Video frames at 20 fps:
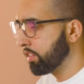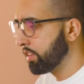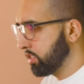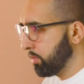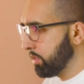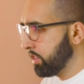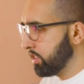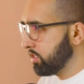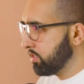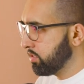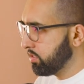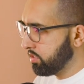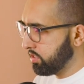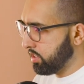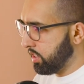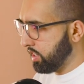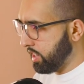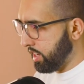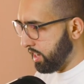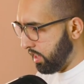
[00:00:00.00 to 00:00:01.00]
So what you do is,
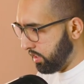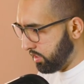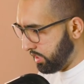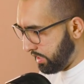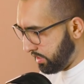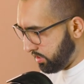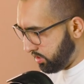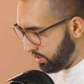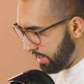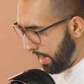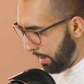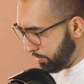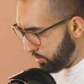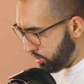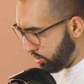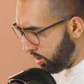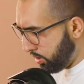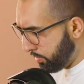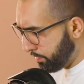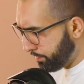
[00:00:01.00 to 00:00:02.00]
okay, I'll take a
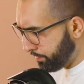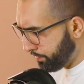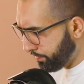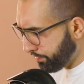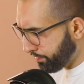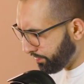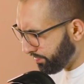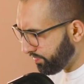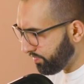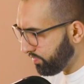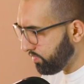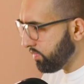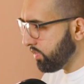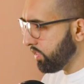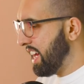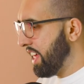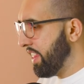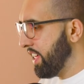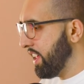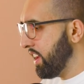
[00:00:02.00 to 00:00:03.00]
snapshot,
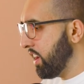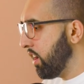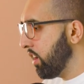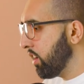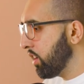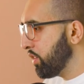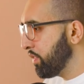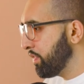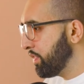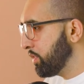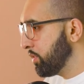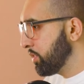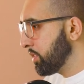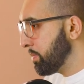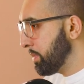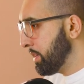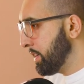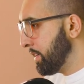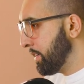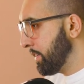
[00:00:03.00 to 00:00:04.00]
and then I'll go forward a
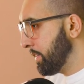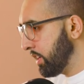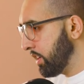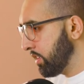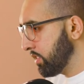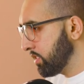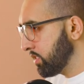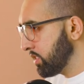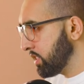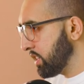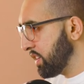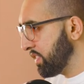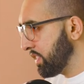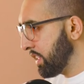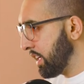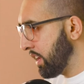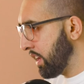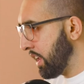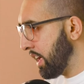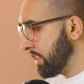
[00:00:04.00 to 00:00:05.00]
bit, and I'll see if
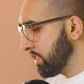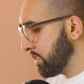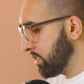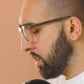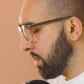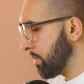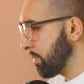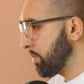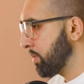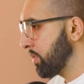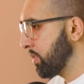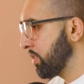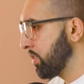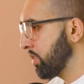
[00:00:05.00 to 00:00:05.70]
that lines up.